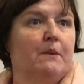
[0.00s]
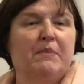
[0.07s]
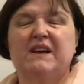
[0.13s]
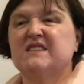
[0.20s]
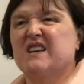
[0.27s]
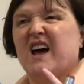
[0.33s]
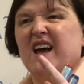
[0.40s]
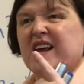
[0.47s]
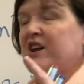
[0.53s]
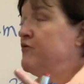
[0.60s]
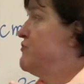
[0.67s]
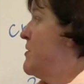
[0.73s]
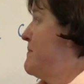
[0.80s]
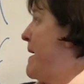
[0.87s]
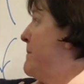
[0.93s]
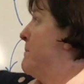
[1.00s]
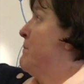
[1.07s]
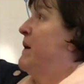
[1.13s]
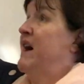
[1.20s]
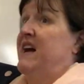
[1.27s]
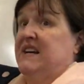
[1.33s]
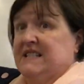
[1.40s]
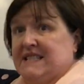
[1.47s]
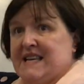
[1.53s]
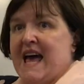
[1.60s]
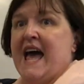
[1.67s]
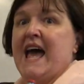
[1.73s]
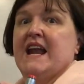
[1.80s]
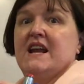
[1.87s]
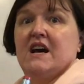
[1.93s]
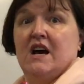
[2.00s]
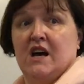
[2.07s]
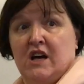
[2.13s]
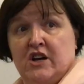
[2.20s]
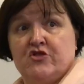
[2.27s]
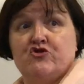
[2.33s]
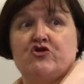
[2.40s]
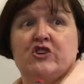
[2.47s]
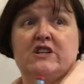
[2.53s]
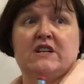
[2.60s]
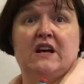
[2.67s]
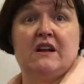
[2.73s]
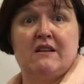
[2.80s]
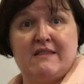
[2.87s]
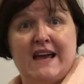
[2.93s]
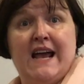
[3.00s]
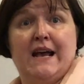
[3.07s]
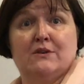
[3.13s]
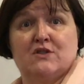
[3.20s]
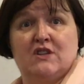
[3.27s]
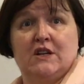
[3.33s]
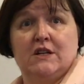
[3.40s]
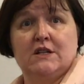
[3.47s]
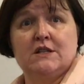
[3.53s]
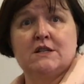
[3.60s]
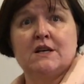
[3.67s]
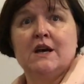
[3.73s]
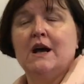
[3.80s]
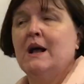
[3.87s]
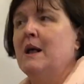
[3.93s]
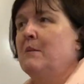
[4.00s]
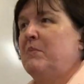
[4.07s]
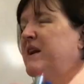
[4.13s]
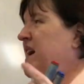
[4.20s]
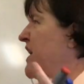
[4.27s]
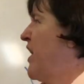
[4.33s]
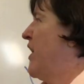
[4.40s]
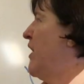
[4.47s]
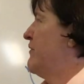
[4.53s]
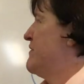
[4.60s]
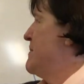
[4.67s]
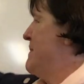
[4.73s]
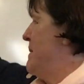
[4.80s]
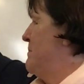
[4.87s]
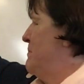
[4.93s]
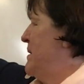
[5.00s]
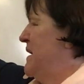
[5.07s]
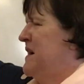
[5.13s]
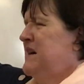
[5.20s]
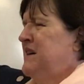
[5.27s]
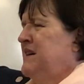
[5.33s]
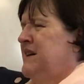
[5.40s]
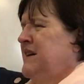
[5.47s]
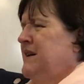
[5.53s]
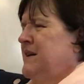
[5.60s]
Because I can remember 10, 100 and 1,000, but I can't remember,